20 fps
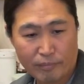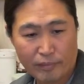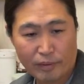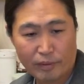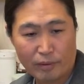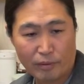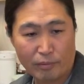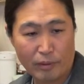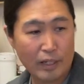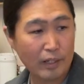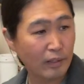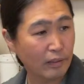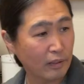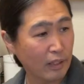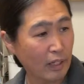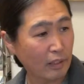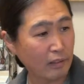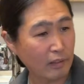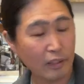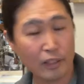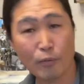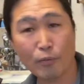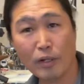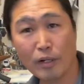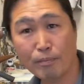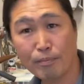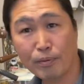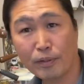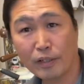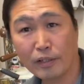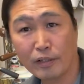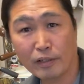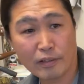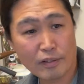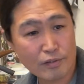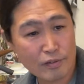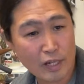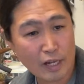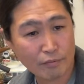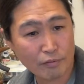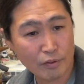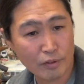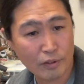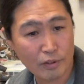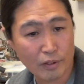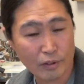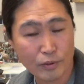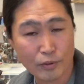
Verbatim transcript: All right, I think we are pretty good this afternoon.